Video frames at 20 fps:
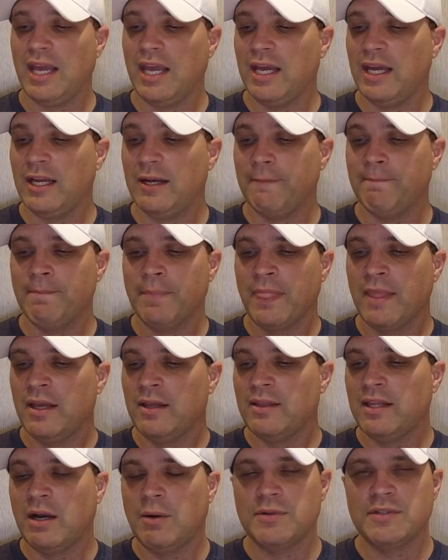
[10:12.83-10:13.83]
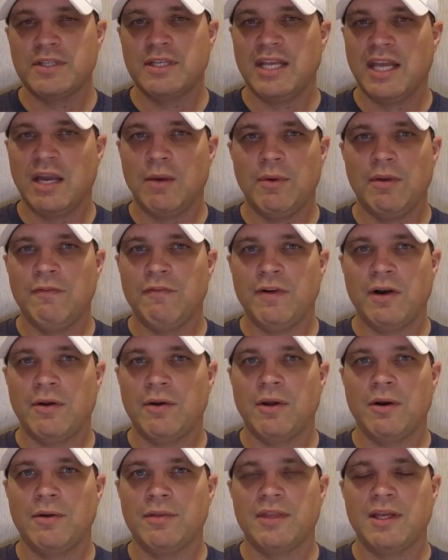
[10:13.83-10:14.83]
And that was the day we
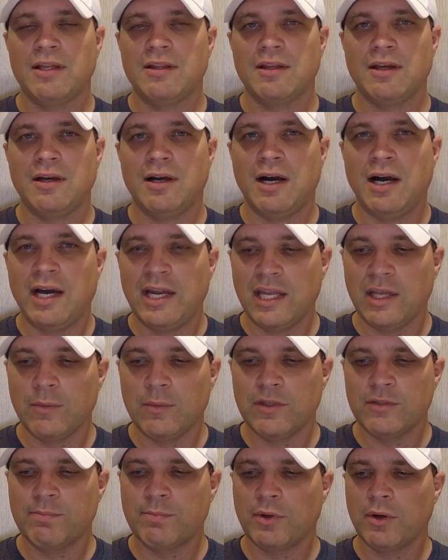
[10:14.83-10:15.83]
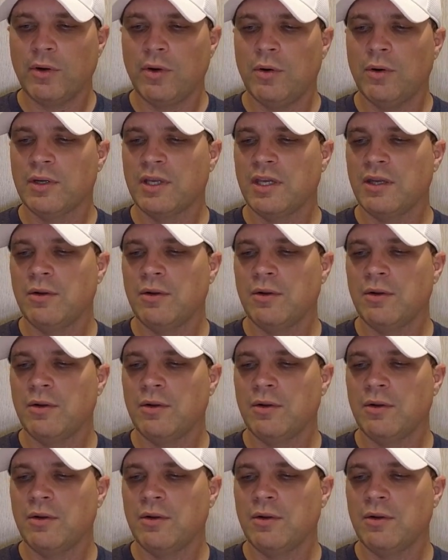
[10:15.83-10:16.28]
found out that the awning was broke.